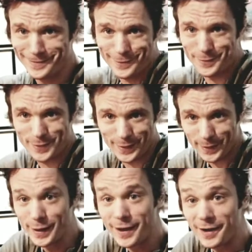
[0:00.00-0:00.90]
to be
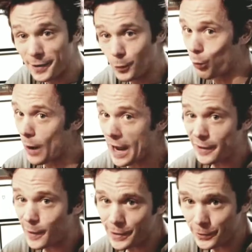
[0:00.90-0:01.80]
way
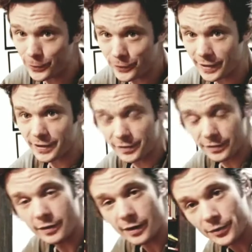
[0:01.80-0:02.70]
nuttier than,
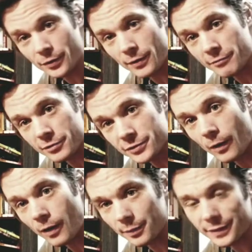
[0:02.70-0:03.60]
you know, your average
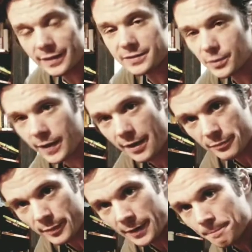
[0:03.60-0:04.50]
dog, but that's okay
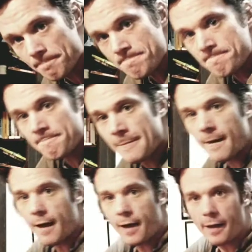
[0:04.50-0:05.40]
with me.
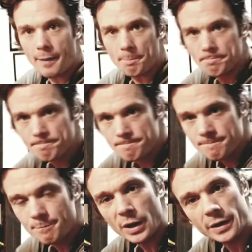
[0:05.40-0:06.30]

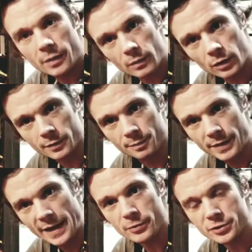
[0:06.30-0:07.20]
But look,
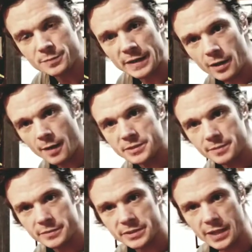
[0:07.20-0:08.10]
pet owners make the
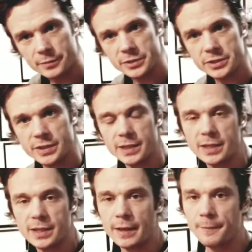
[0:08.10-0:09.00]
opposite mistake, which is that they
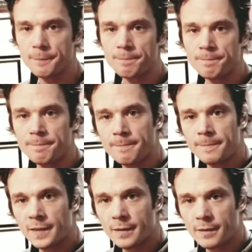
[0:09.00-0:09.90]
think,
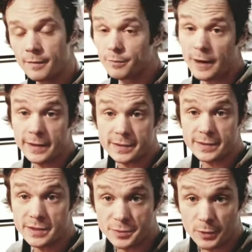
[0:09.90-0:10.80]
probably because it
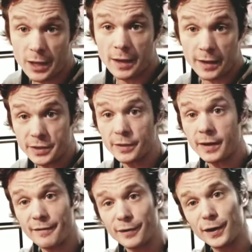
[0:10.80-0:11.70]
seems wrong, like you gotta
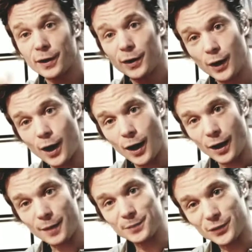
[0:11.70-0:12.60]
have a
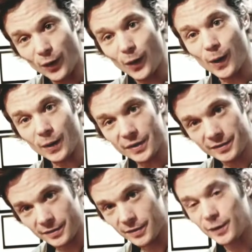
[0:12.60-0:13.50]
calm dog.
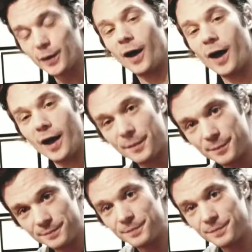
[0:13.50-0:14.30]
Calm,